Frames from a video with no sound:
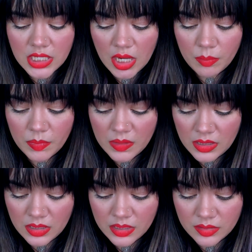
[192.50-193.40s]

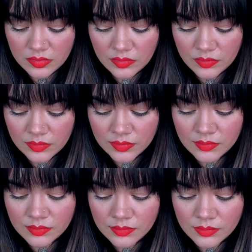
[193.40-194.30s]

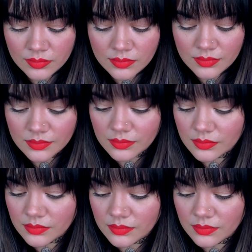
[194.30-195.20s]

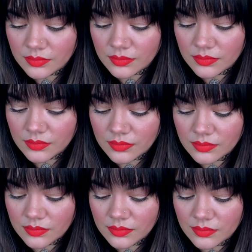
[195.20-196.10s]

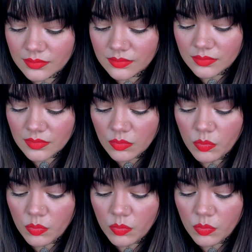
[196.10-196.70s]
Nothing is said.